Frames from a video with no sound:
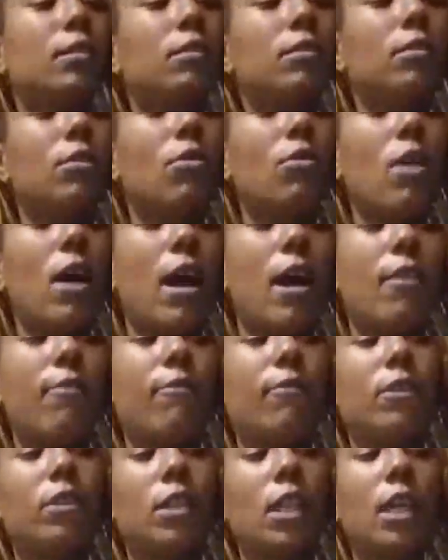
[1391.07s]
So I
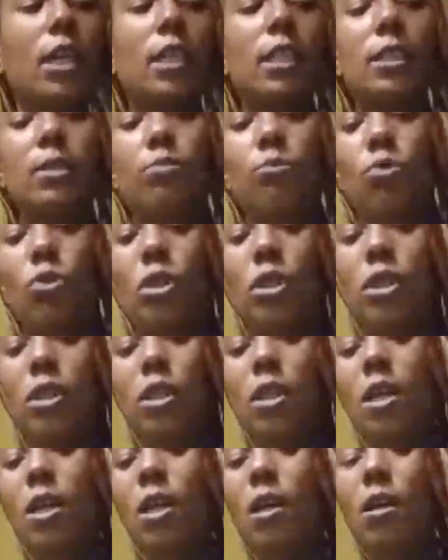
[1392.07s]
feel like it's
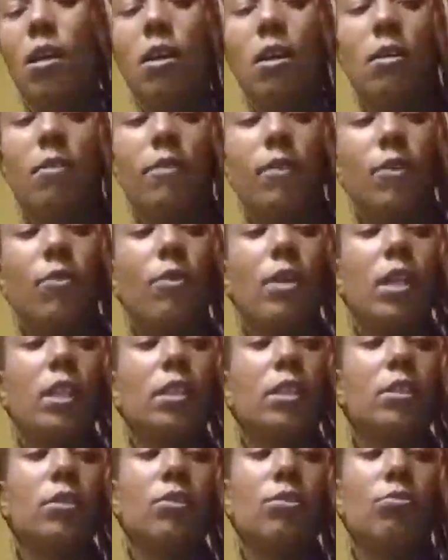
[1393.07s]
more of a great
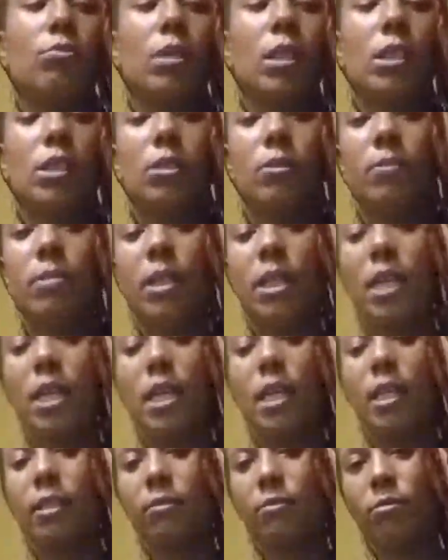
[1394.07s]
situation. But
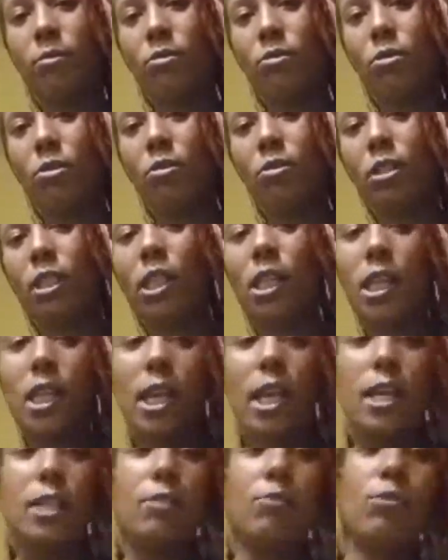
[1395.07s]
hey, you're going to take it
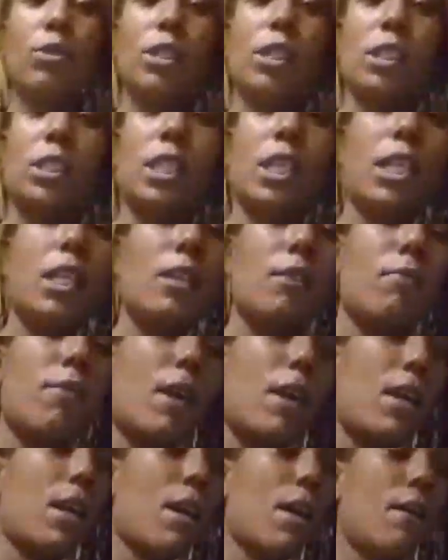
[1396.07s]
how you want to take it.
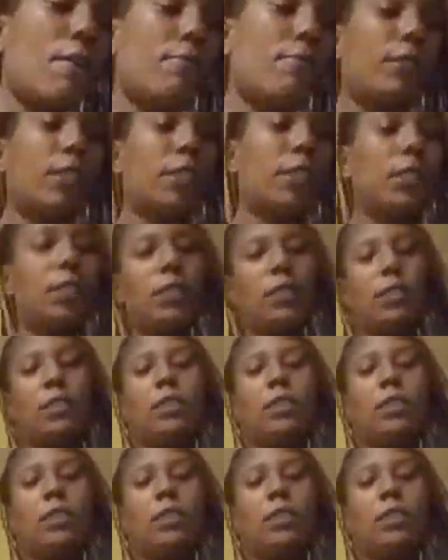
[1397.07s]
Right, Aries?